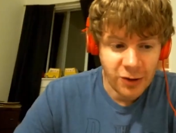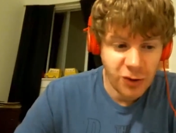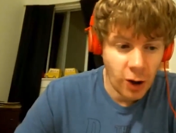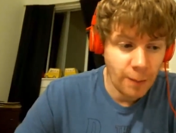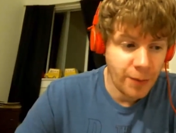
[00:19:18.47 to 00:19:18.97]

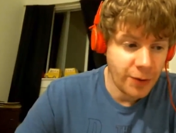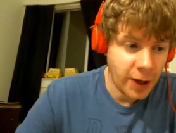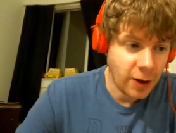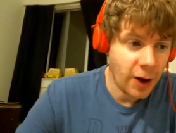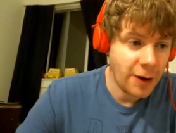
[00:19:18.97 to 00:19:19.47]
jump and they
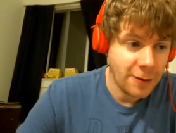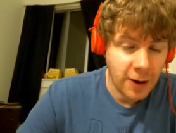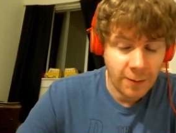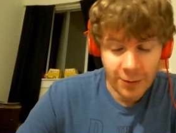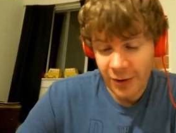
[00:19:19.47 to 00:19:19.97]
cut and
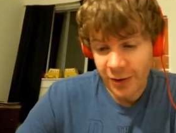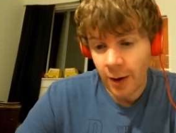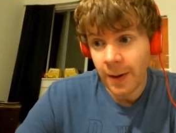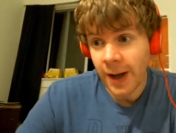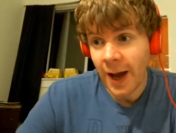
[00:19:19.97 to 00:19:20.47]
everything's
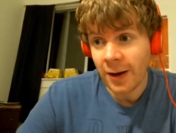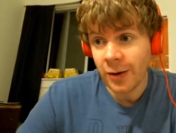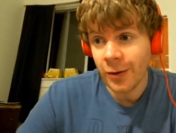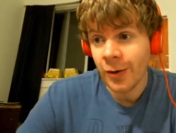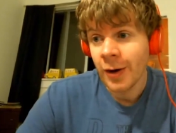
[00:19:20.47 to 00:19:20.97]
coming at
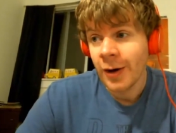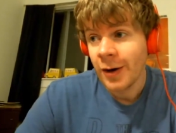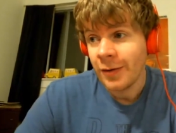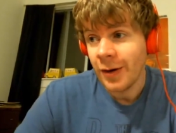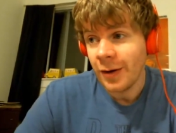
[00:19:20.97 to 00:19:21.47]
you,
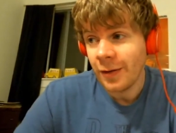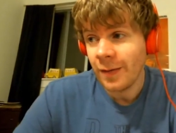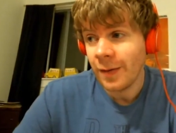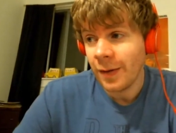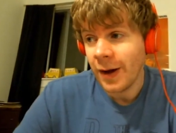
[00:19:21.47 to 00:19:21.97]
that
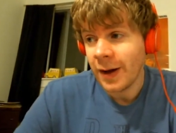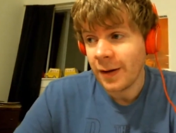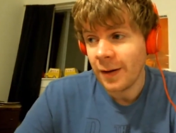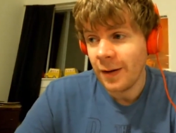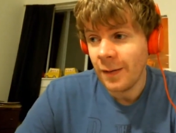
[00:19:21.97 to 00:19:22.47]
like
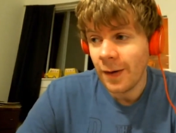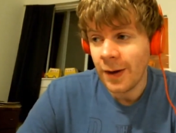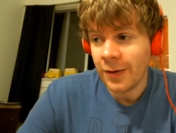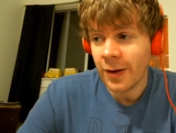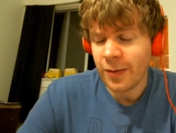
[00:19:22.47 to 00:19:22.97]

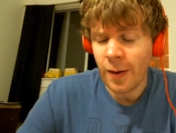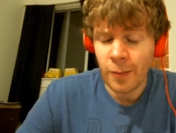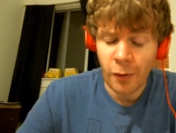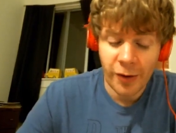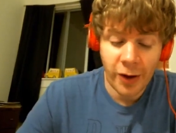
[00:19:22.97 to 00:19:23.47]
it's a
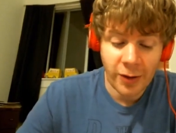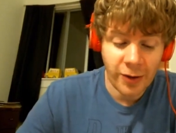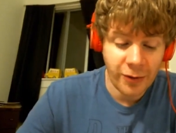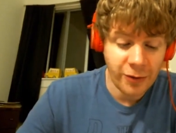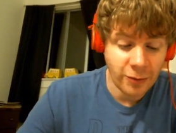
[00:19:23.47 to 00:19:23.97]
movie like
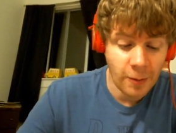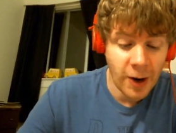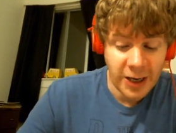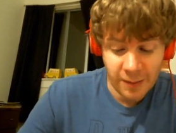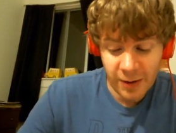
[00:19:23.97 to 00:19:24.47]
this has
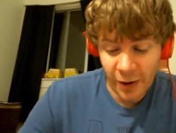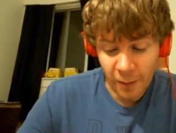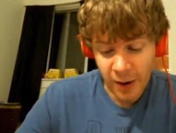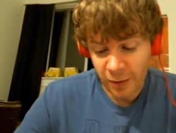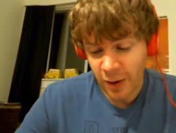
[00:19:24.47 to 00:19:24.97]
reminded me of how
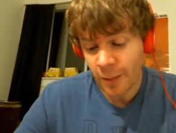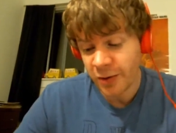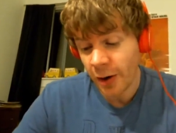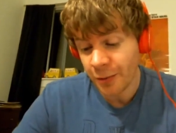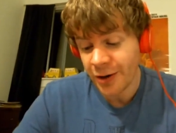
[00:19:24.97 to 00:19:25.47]
much
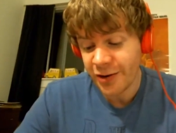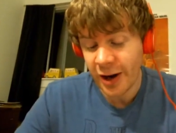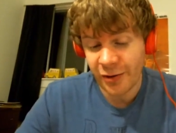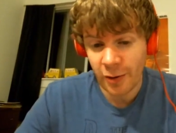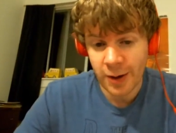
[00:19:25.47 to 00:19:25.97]
I
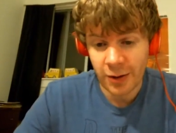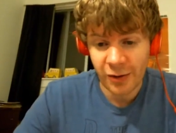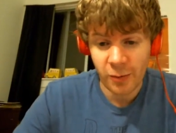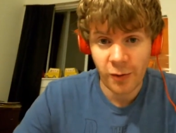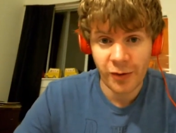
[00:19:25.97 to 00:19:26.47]
appreciate so many of
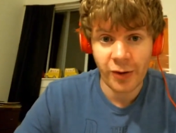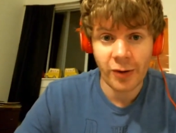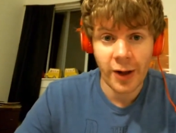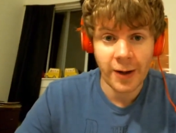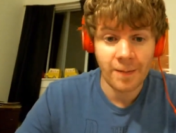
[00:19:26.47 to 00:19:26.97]
these movies that,
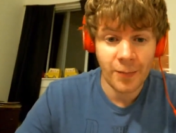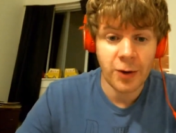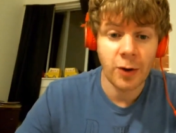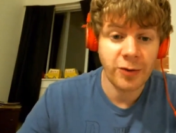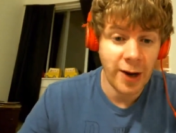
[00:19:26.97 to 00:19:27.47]
like, you
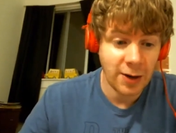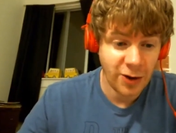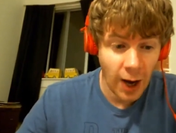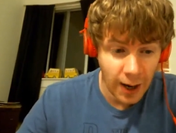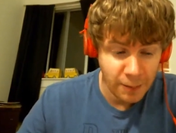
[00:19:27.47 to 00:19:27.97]
know, take
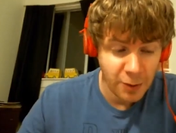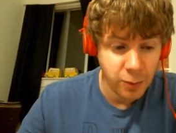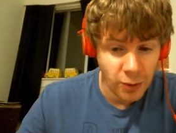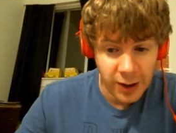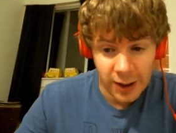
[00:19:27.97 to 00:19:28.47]
time to
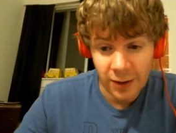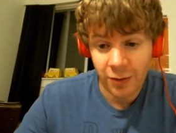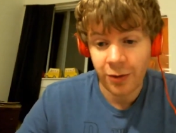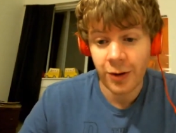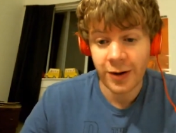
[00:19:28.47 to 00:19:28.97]
breathe.
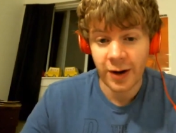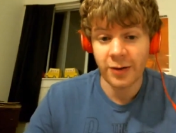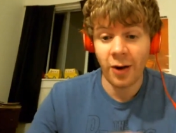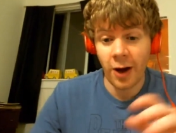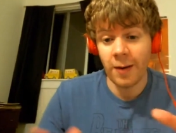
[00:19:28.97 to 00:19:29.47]
They take
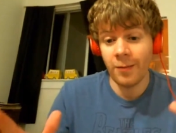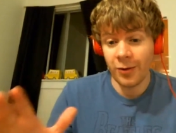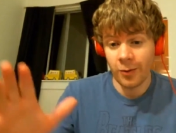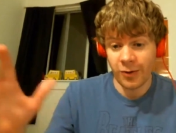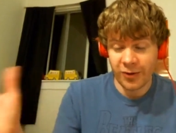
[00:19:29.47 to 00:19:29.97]
time
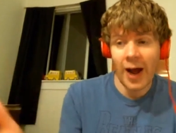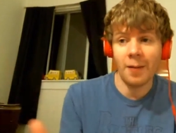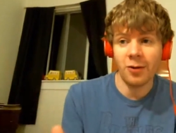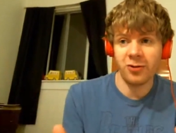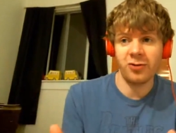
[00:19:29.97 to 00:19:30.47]
to
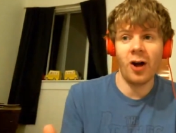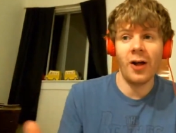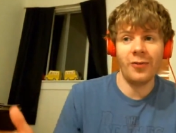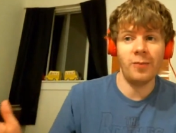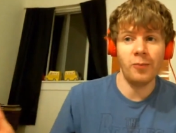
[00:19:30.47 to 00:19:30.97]
establish
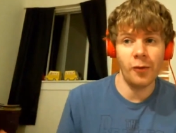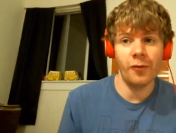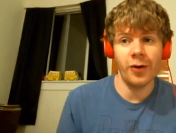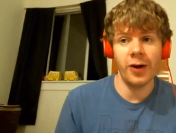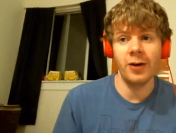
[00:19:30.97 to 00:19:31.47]
shots and
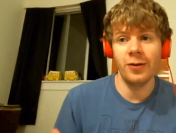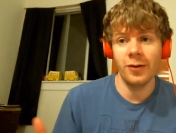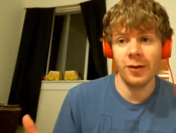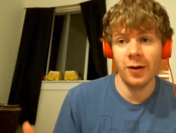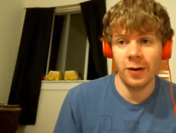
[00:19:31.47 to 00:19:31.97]
move in.
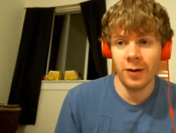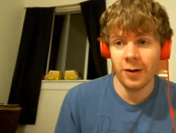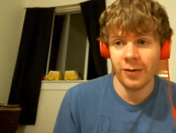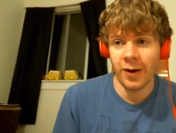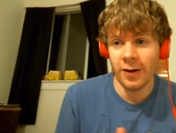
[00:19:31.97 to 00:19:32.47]

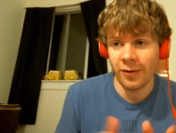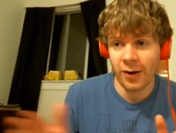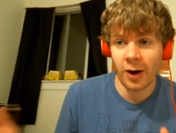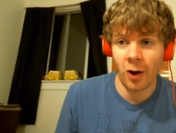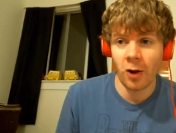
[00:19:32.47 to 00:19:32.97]
It's
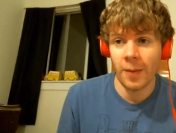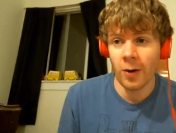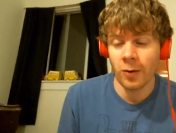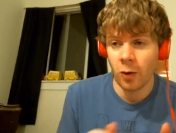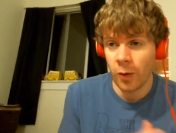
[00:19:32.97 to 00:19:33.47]
not all
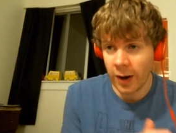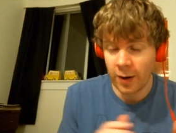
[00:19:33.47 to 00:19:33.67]
about quick